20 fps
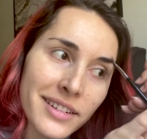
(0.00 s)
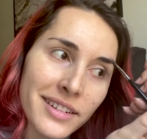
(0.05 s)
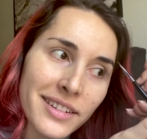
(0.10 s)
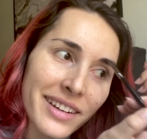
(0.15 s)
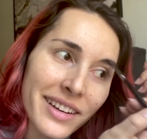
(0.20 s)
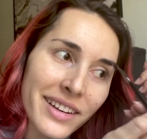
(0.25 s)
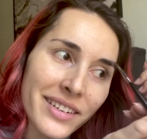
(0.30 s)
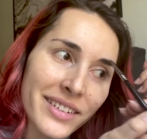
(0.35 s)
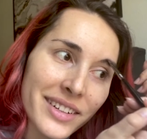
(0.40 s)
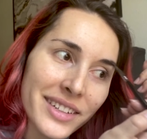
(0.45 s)

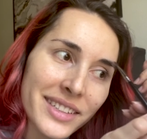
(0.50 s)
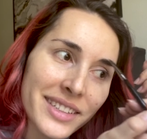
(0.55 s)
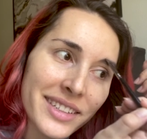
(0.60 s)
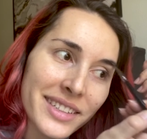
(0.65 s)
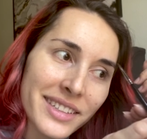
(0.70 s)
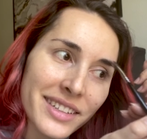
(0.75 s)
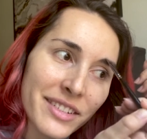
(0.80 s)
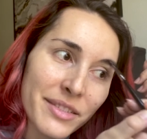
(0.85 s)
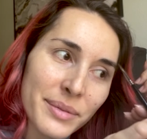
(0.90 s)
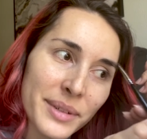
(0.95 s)
Ever
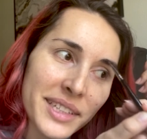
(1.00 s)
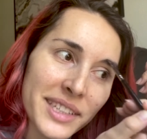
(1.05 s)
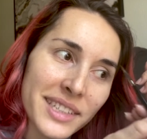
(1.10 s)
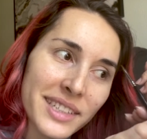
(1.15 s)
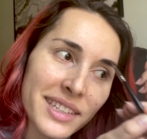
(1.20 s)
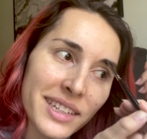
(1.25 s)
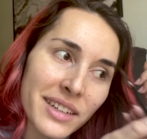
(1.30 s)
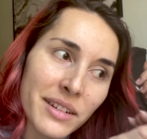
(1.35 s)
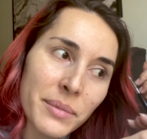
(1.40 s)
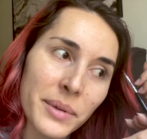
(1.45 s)
since I've been
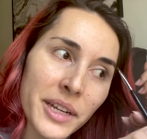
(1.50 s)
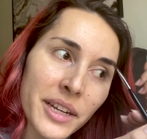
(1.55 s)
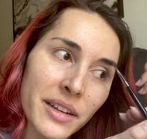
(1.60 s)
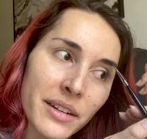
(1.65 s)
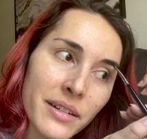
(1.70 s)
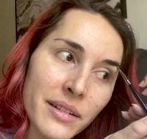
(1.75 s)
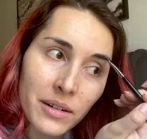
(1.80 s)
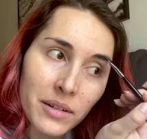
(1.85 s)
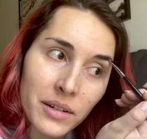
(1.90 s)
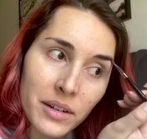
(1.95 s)
sick,
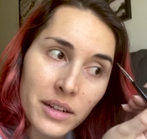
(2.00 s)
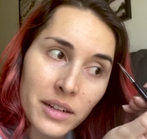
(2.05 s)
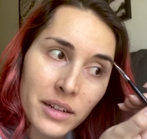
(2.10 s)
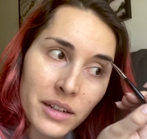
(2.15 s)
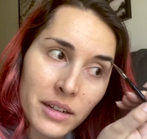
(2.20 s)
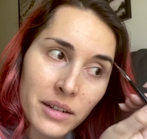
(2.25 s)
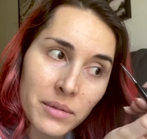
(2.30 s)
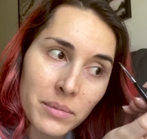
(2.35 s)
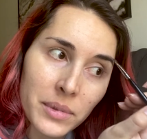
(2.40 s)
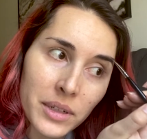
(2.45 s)
man. I'm
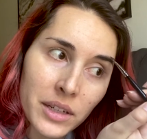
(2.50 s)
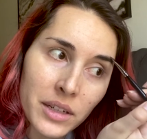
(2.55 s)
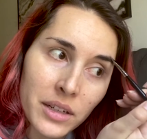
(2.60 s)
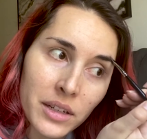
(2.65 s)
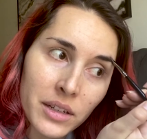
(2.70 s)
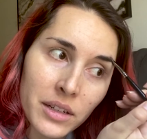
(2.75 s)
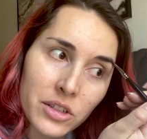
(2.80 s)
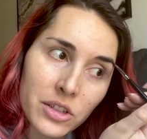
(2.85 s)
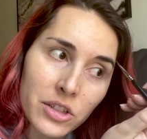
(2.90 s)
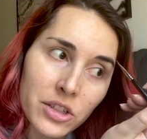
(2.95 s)
gonna
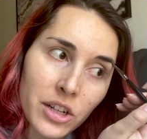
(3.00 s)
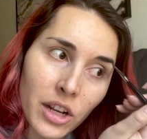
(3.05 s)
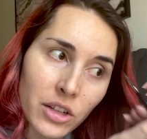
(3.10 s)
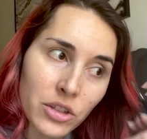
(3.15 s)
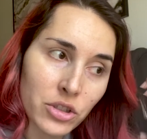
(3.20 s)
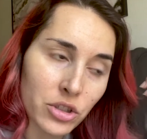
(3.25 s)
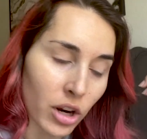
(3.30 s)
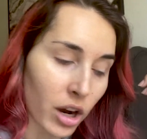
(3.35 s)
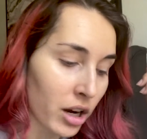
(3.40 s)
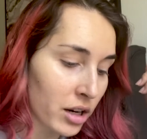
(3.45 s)
be shell
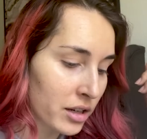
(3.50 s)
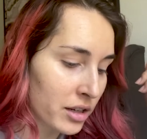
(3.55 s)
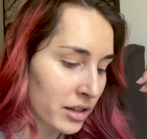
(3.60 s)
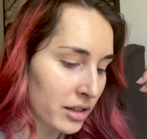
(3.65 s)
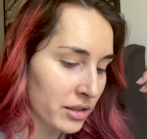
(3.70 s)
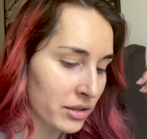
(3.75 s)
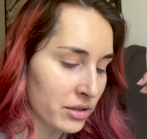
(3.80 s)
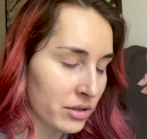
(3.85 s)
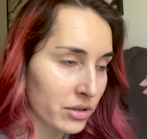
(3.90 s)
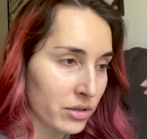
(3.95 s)
shocked
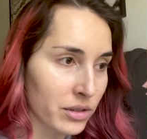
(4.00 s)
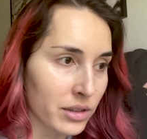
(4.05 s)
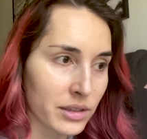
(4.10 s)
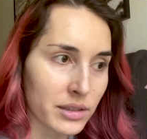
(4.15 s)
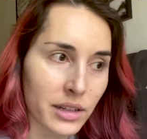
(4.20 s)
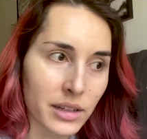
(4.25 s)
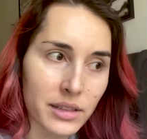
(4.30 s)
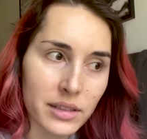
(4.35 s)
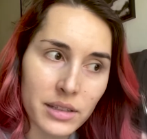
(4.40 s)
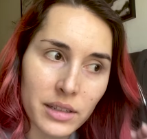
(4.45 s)
as soon as
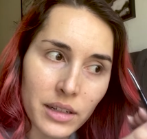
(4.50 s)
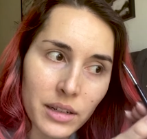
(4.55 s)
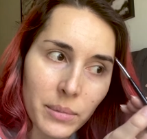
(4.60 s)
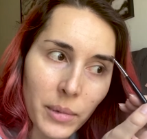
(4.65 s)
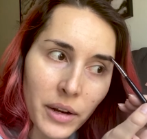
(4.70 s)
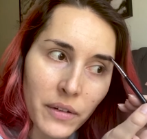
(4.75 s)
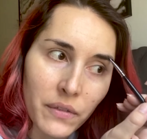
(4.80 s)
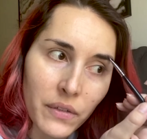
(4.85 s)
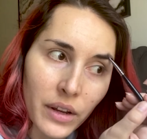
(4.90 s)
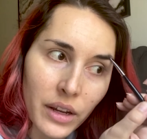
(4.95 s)
I see
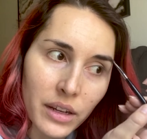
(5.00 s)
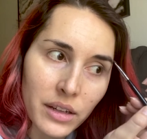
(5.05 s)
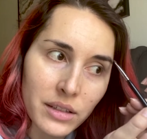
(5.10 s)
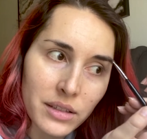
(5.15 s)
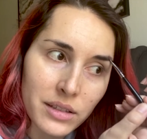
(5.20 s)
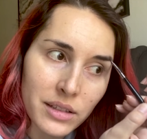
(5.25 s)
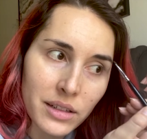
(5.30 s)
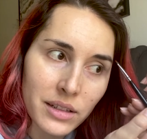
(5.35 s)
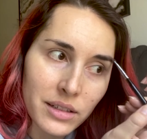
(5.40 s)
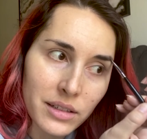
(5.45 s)
my
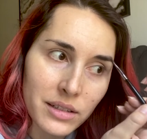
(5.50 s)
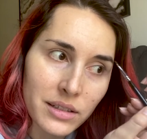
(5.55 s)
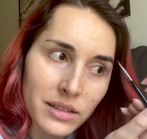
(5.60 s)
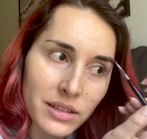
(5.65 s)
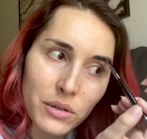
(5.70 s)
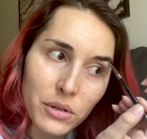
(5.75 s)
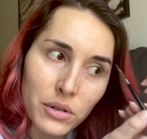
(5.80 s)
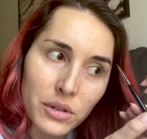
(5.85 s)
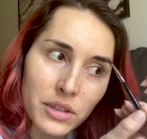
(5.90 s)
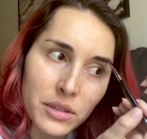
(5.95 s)
face because,
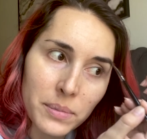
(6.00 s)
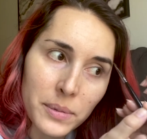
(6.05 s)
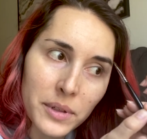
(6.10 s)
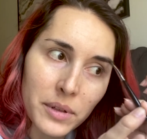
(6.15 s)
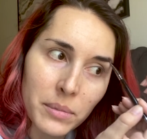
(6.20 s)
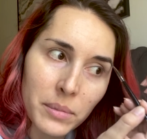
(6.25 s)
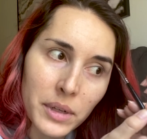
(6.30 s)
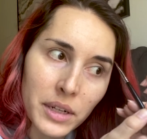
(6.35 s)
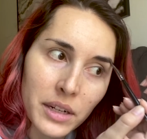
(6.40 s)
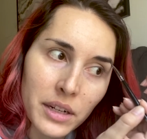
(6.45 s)
oh, it's been a
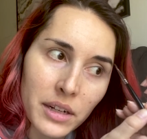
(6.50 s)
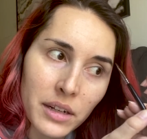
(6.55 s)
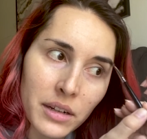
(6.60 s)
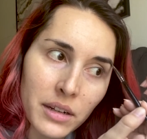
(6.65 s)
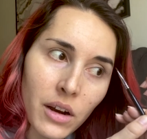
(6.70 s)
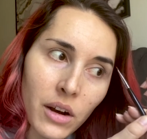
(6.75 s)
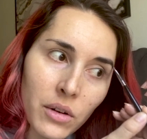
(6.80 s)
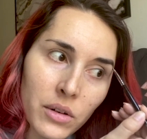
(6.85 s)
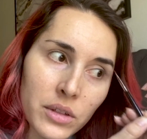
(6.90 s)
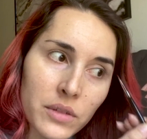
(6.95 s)
minute.
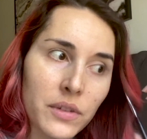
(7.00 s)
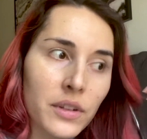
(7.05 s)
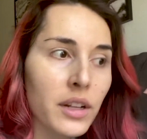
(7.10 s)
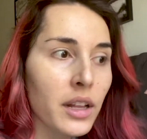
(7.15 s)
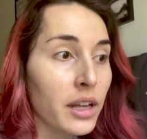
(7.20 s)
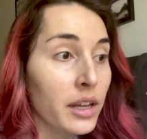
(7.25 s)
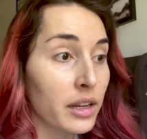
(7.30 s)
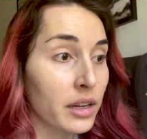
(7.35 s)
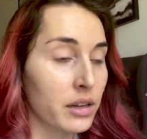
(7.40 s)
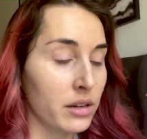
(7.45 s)
I always feel
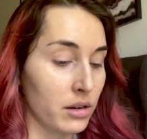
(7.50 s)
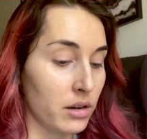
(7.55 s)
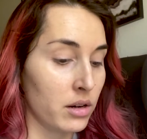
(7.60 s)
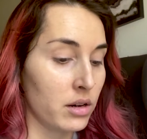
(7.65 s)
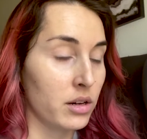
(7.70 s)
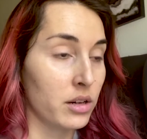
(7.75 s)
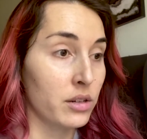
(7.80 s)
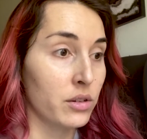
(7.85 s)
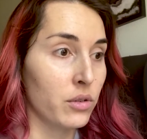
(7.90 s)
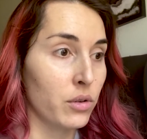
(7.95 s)
like a
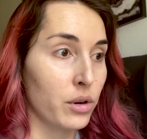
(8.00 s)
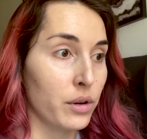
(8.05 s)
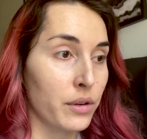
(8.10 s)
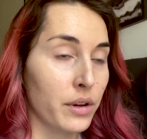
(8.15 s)
hardcore